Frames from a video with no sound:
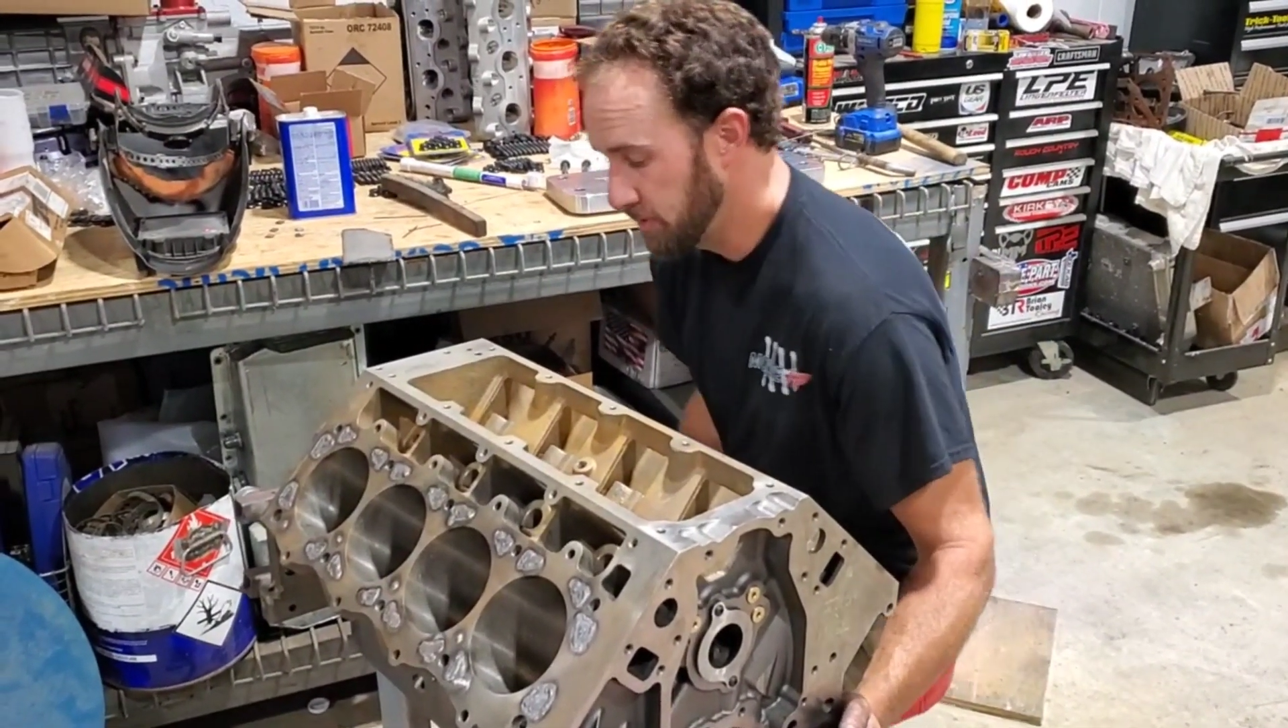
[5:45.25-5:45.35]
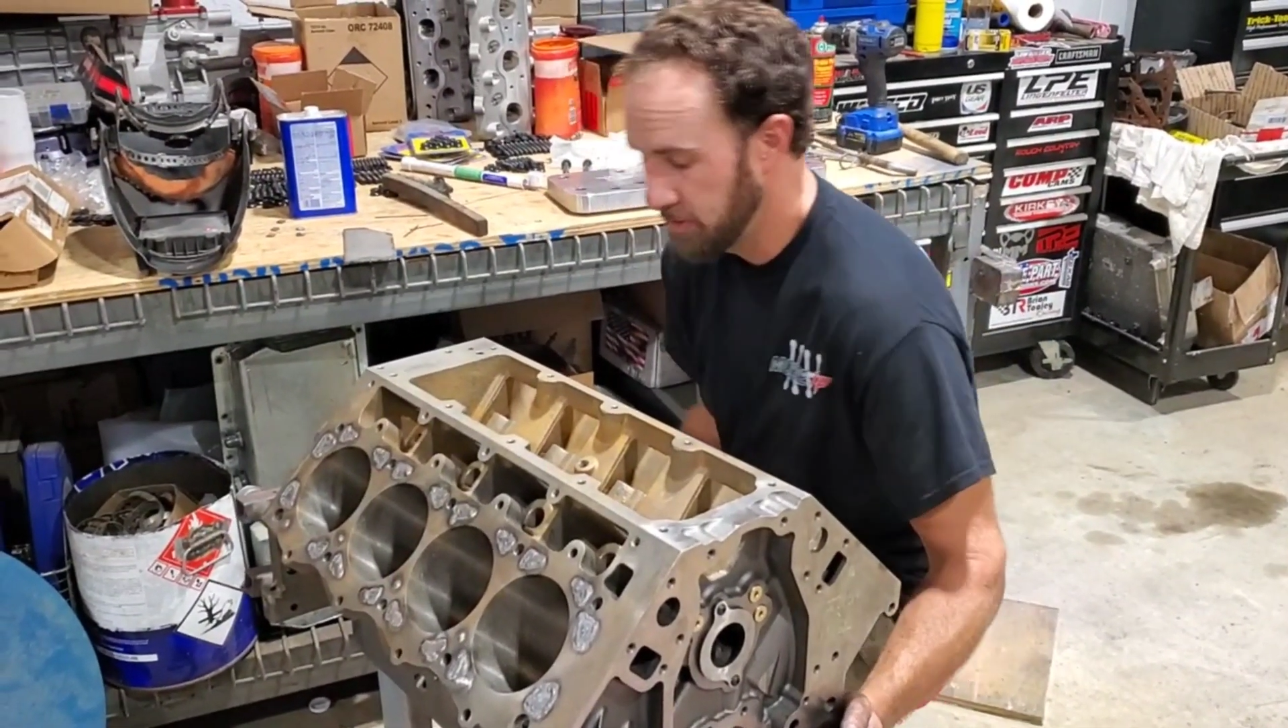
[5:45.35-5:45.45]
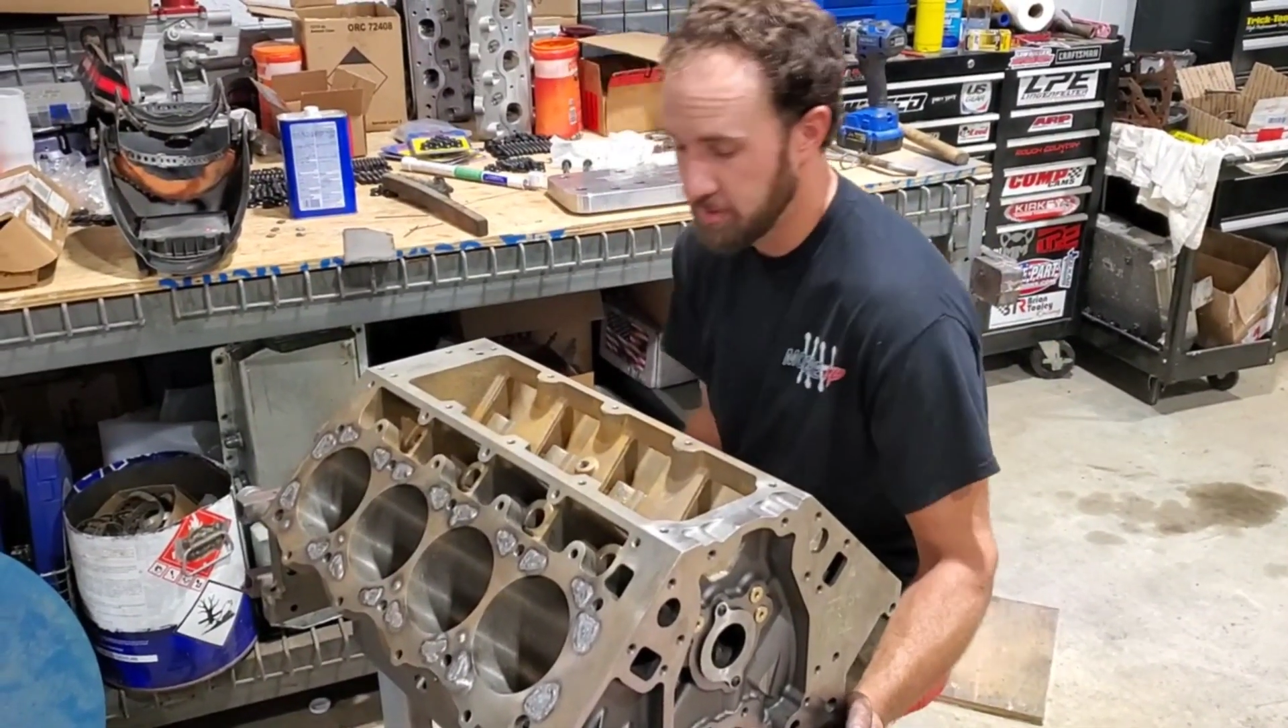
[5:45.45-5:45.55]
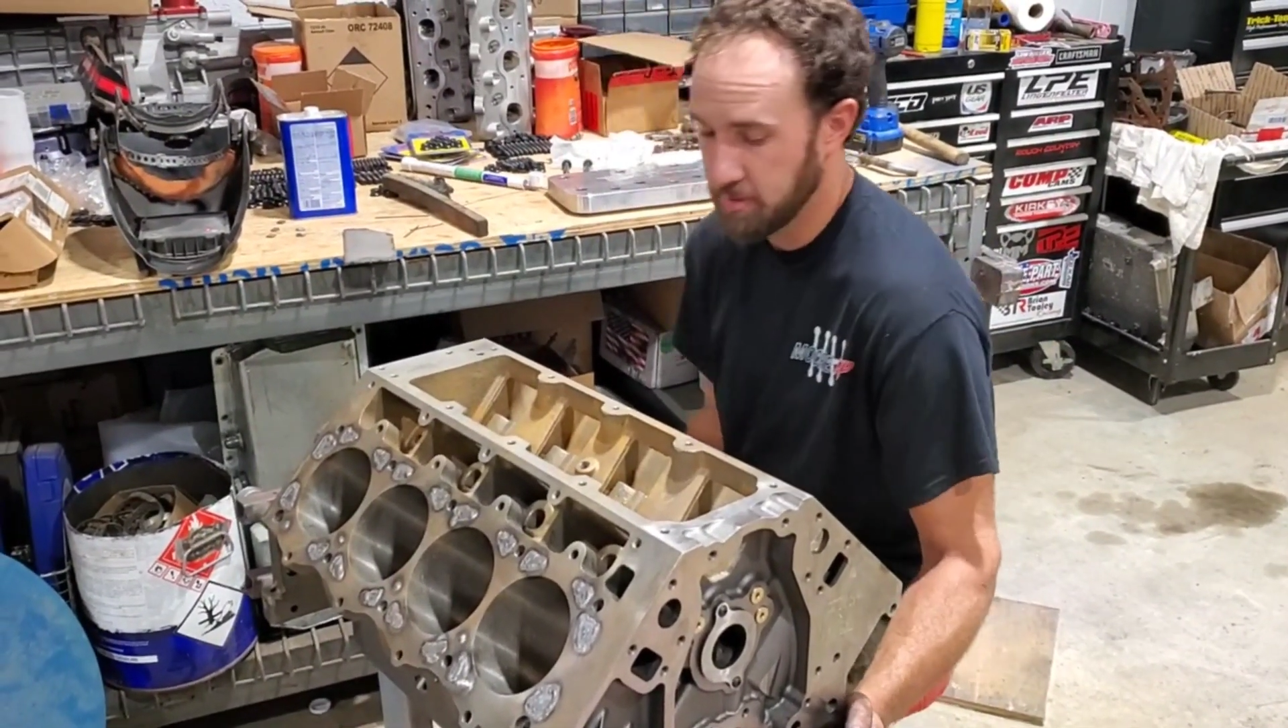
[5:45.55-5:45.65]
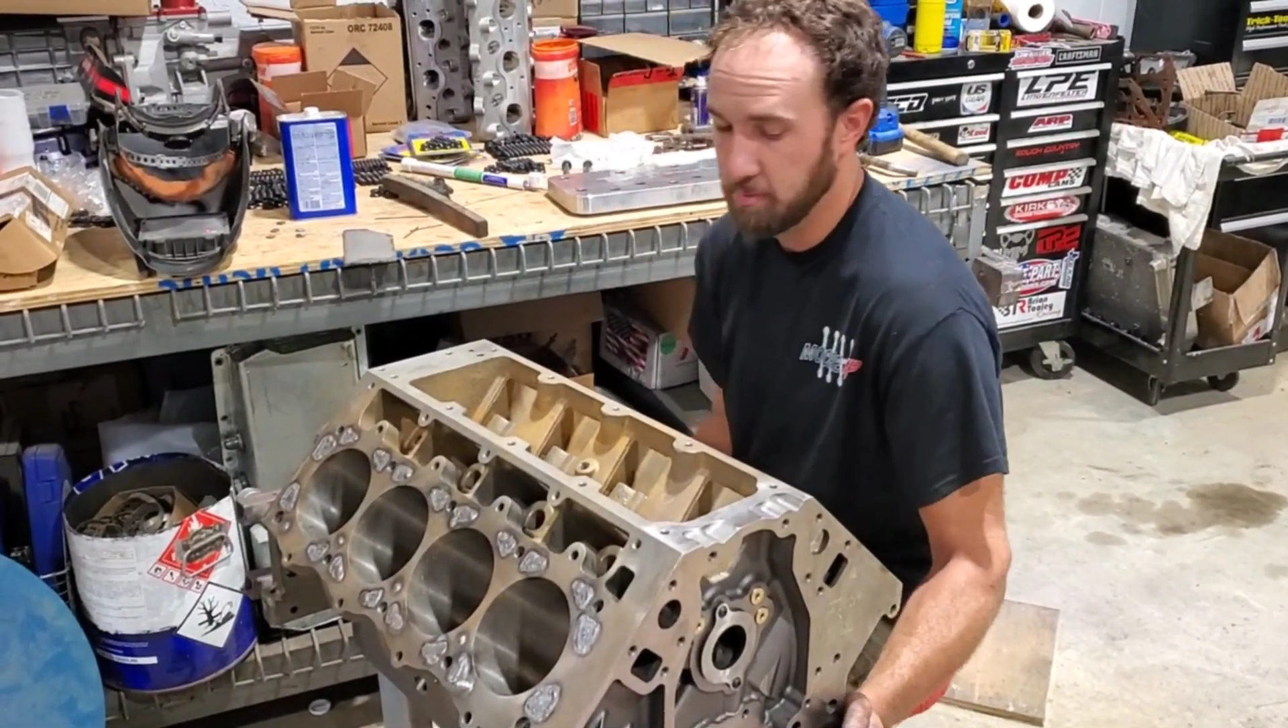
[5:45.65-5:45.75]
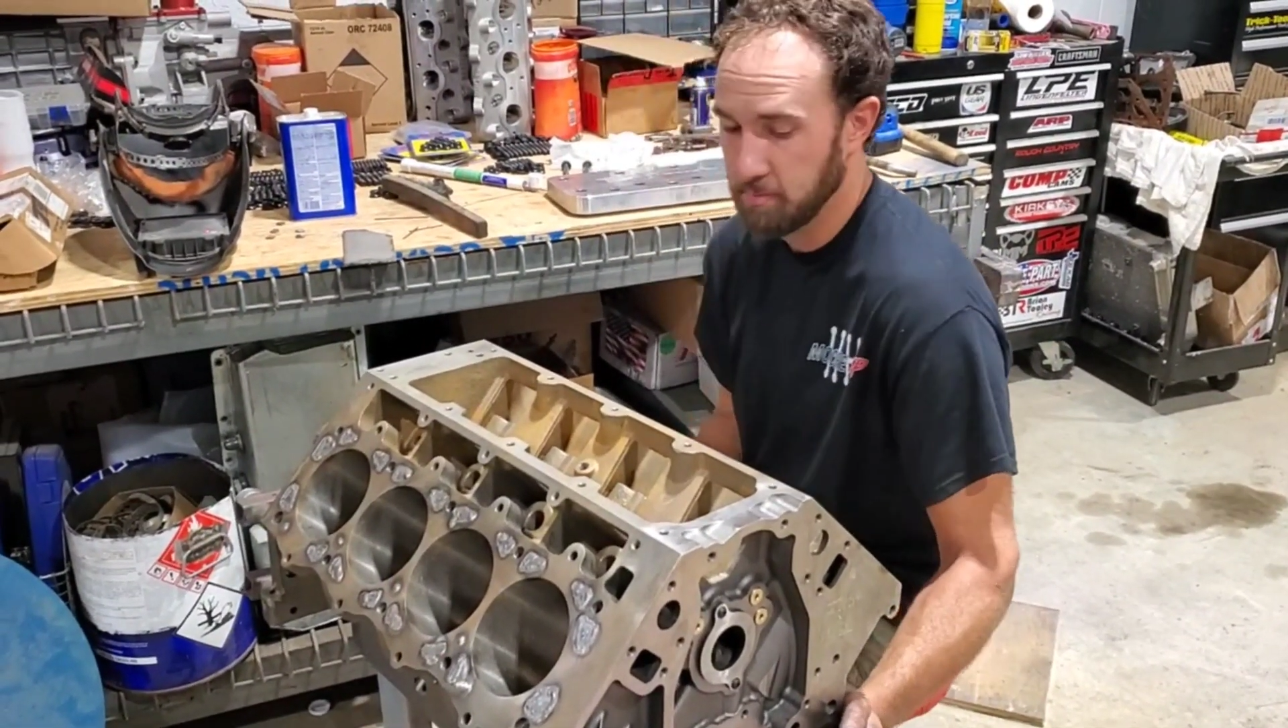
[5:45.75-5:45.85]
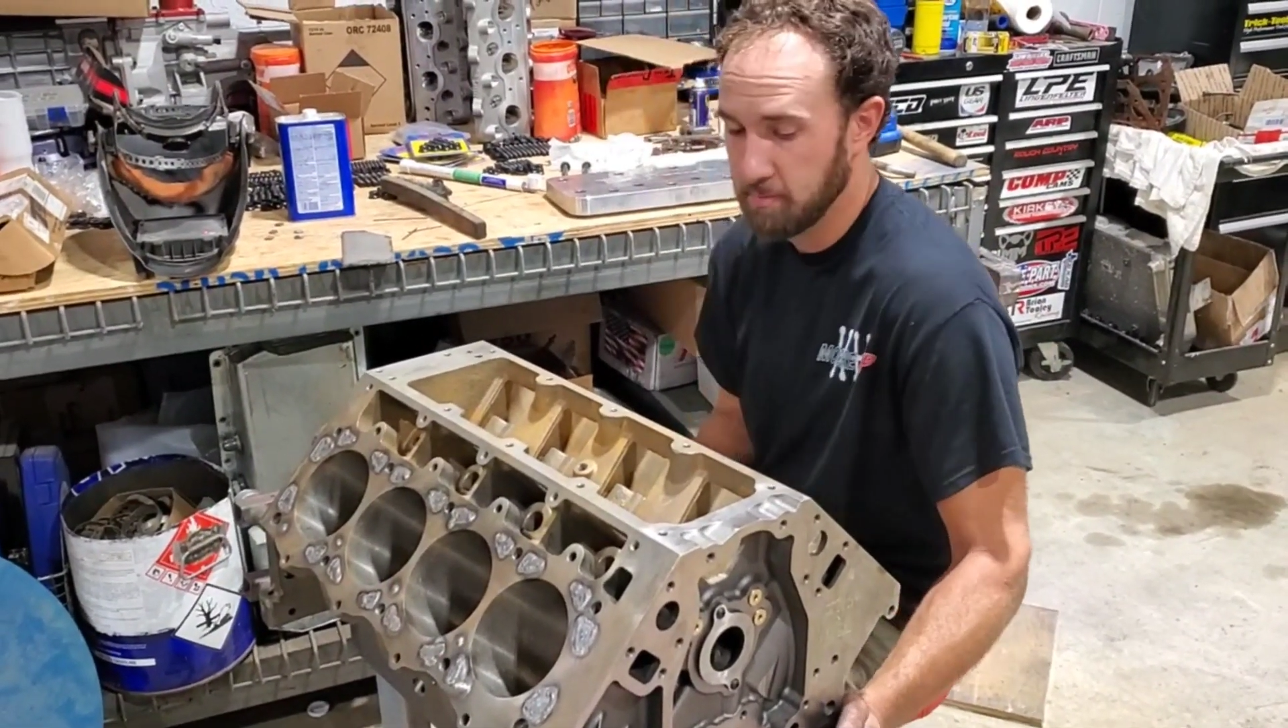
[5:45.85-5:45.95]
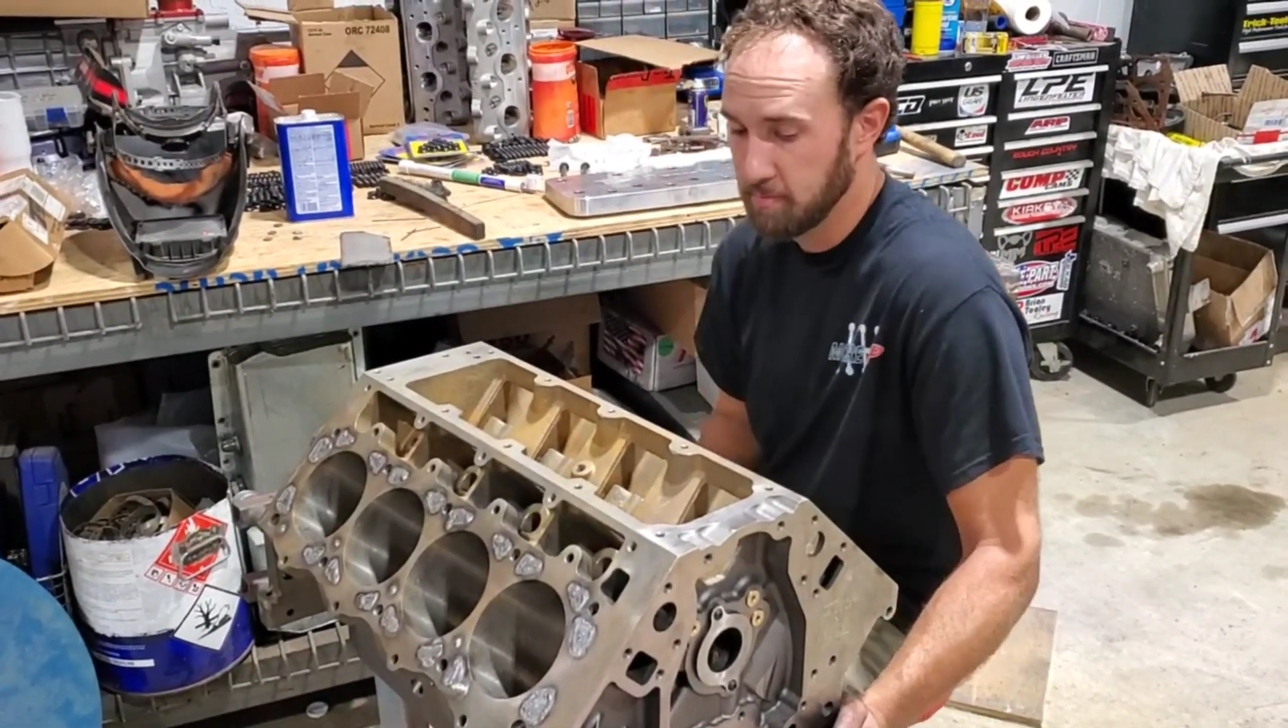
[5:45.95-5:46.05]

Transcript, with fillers: there's some